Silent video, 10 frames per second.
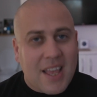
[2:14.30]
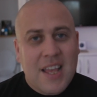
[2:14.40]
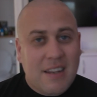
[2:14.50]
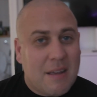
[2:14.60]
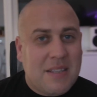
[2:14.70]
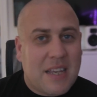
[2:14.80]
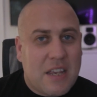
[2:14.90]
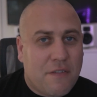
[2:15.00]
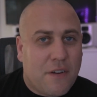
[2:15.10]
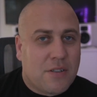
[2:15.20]
let me take you
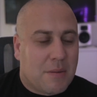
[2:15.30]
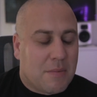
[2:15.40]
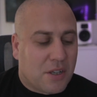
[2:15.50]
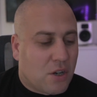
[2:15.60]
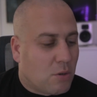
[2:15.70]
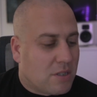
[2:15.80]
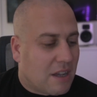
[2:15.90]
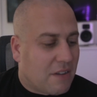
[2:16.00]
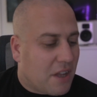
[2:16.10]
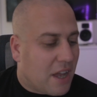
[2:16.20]
through some of the cool
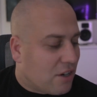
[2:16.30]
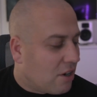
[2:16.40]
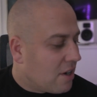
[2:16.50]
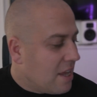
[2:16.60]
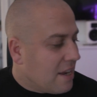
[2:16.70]
stuff that I got.